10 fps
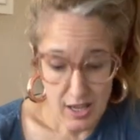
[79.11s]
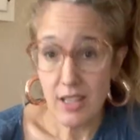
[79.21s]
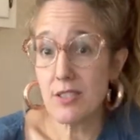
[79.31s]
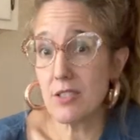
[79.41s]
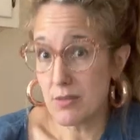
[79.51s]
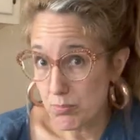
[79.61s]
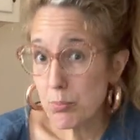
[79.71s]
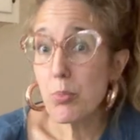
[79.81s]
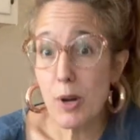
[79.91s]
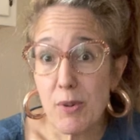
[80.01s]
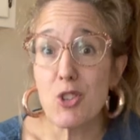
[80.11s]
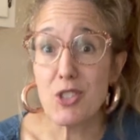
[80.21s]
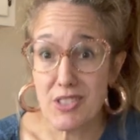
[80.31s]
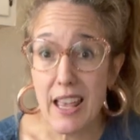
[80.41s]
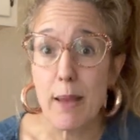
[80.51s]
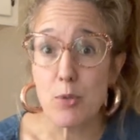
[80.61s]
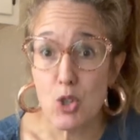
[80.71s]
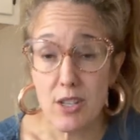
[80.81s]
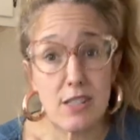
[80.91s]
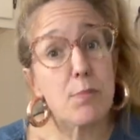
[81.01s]
It's pretty much the same
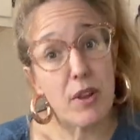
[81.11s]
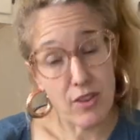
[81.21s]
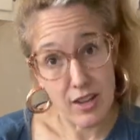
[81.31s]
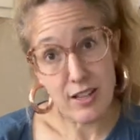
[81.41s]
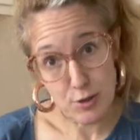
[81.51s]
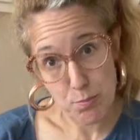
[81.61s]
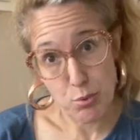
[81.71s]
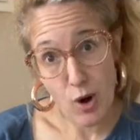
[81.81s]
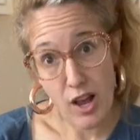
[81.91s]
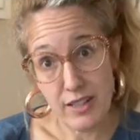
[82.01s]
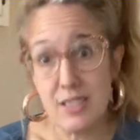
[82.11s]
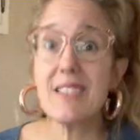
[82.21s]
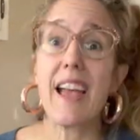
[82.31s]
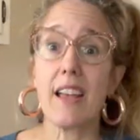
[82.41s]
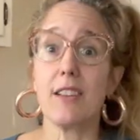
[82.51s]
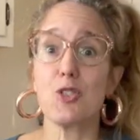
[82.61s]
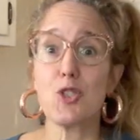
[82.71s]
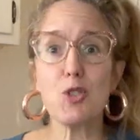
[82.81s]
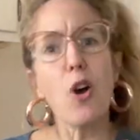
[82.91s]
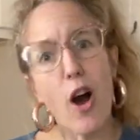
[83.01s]
cheese, but then it's brined and
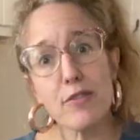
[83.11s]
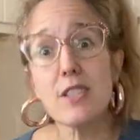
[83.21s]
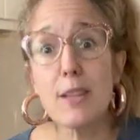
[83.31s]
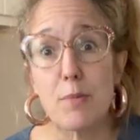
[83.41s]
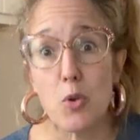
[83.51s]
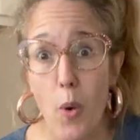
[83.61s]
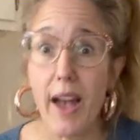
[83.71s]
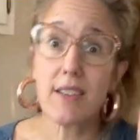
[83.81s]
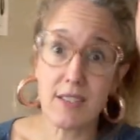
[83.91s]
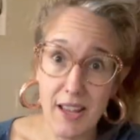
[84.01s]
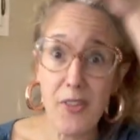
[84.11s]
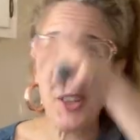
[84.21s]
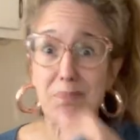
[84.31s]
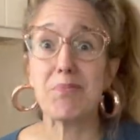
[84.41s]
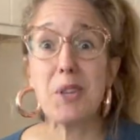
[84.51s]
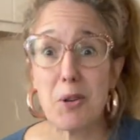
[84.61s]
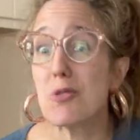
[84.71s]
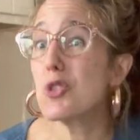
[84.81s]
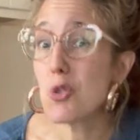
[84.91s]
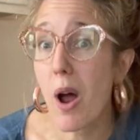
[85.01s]
often dipped in wax and then
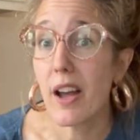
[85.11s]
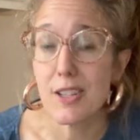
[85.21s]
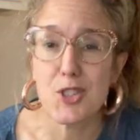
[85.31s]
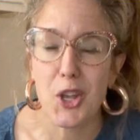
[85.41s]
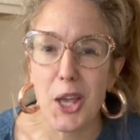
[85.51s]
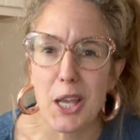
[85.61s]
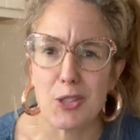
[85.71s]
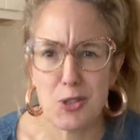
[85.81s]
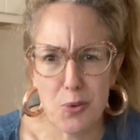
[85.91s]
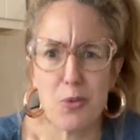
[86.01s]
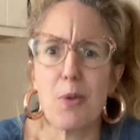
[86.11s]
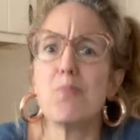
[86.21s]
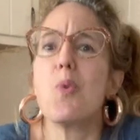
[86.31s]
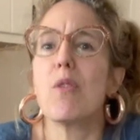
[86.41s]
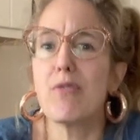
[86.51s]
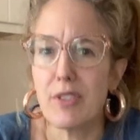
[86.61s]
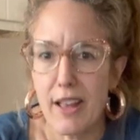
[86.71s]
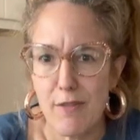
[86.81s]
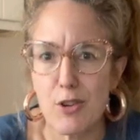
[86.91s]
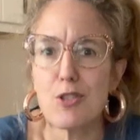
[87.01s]
dried to age so that more
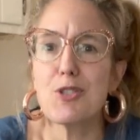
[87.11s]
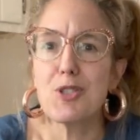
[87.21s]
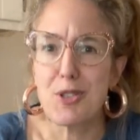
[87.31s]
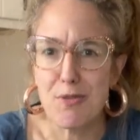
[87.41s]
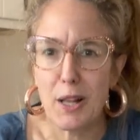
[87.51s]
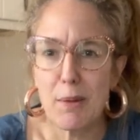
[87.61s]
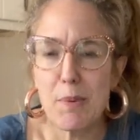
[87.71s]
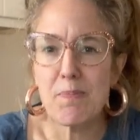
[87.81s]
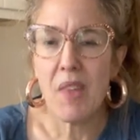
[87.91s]
flavors develop.